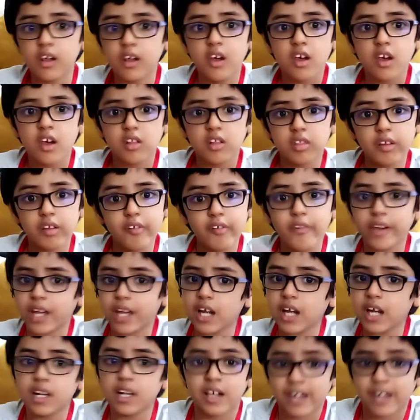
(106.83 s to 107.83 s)
so we
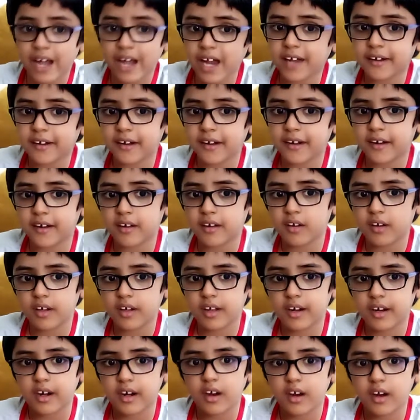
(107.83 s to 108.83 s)
can grind it.
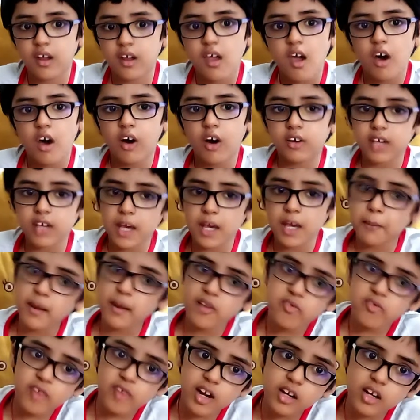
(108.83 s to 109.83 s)
Okay my
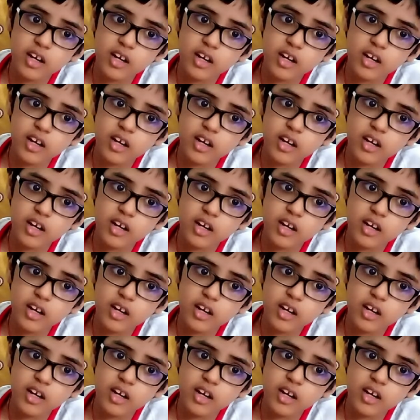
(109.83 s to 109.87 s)
friends?